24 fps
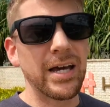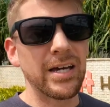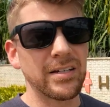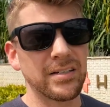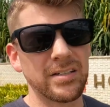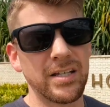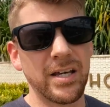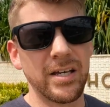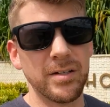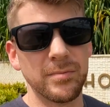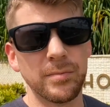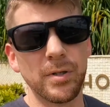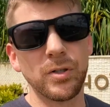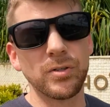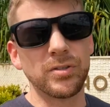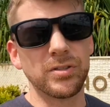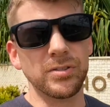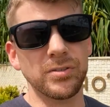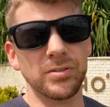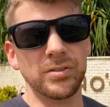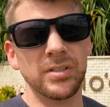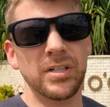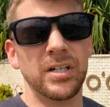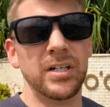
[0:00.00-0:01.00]
at
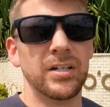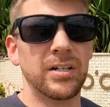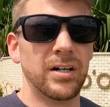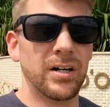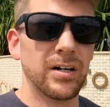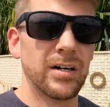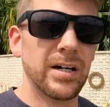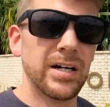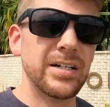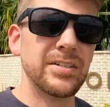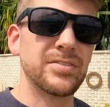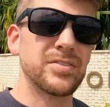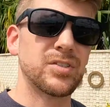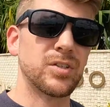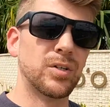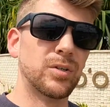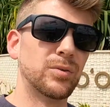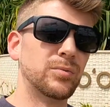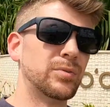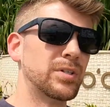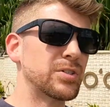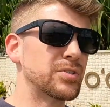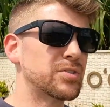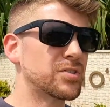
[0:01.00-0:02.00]
Keomoku. All right,
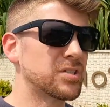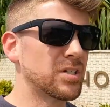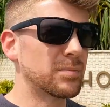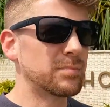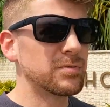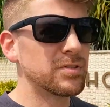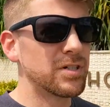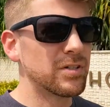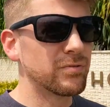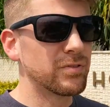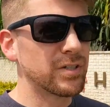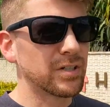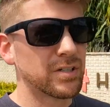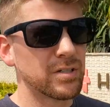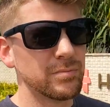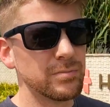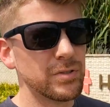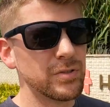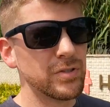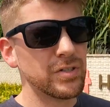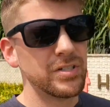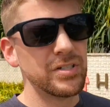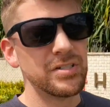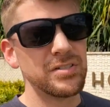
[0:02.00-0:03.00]
so there's some different
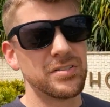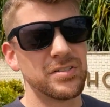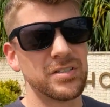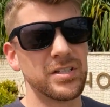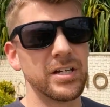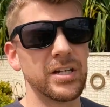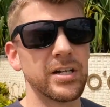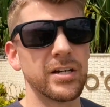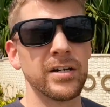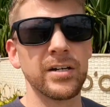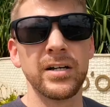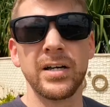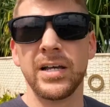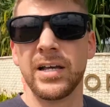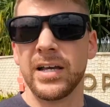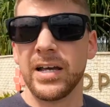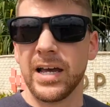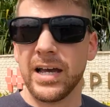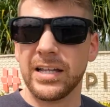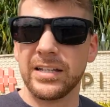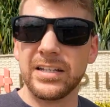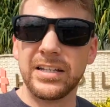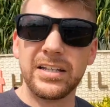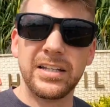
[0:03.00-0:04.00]
communities there,
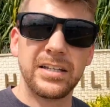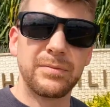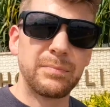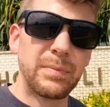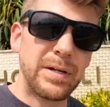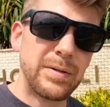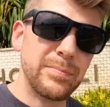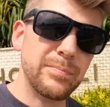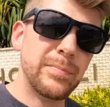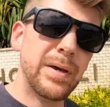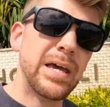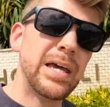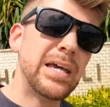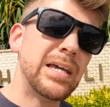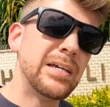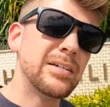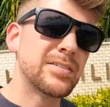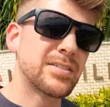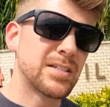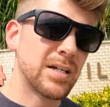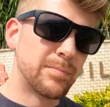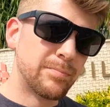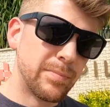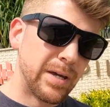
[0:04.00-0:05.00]
and then they might may
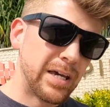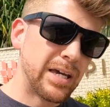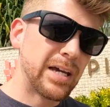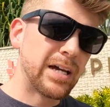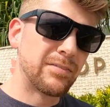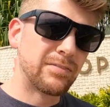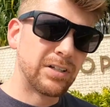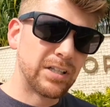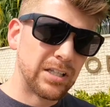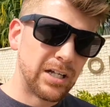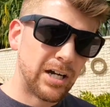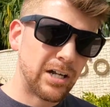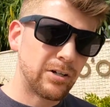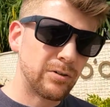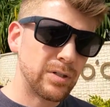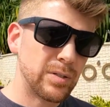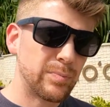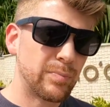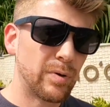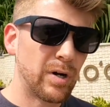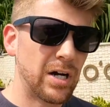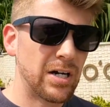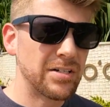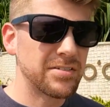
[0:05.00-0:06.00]
some may have a lottery
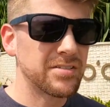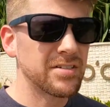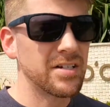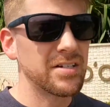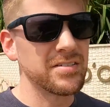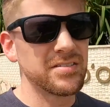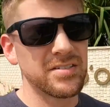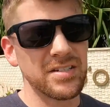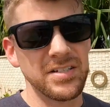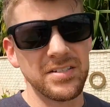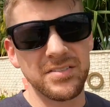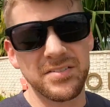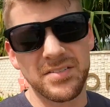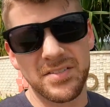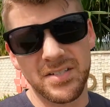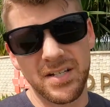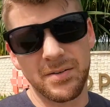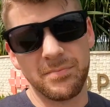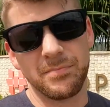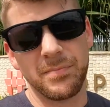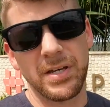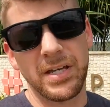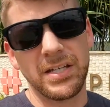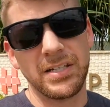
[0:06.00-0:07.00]
process and
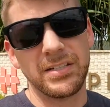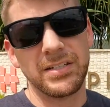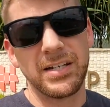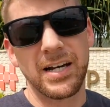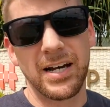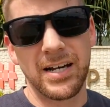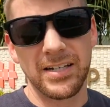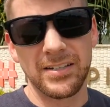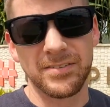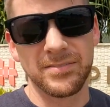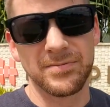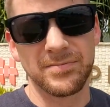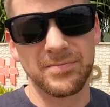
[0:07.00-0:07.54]
some may not.